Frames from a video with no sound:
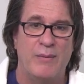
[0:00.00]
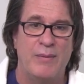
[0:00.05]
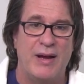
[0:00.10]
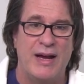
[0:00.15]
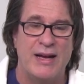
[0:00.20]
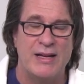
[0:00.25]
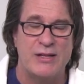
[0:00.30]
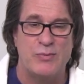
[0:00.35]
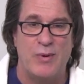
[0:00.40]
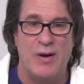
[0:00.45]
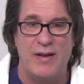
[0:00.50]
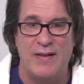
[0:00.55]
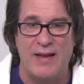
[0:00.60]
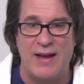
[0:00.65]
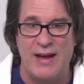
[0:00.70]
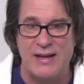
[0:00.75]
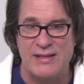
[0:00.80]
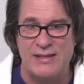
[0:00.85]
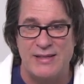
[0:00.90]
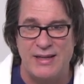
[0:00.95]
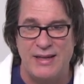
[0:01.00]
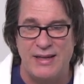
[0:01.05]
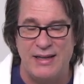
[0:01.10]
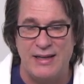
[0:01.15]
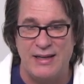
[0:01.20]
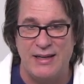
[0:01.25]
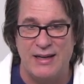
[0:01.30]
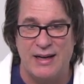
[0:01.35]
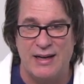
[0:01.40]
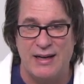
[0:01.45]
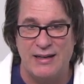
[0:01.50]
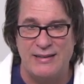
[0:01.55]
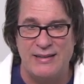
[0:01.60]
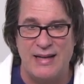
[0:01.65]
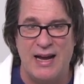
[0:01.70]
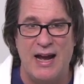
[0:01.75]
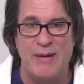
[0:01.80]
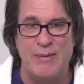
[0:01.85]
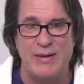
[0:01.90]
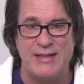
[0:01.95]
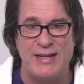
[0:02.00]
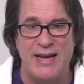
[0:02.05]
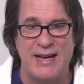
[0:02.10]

as well as the time it